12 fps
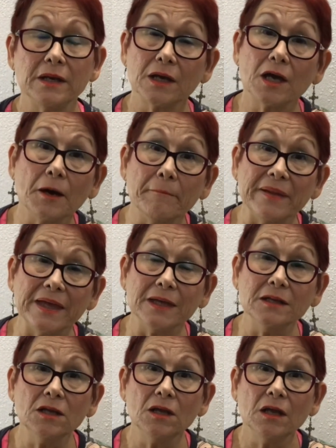to come
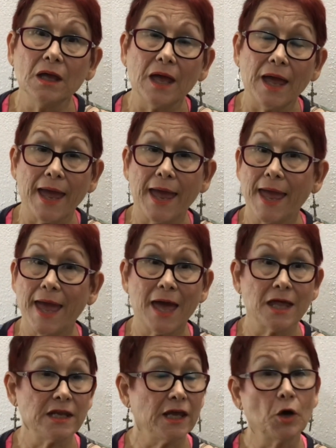in
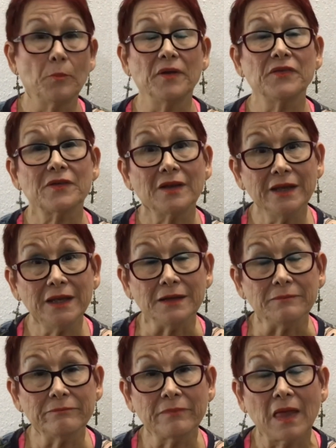and help us clean.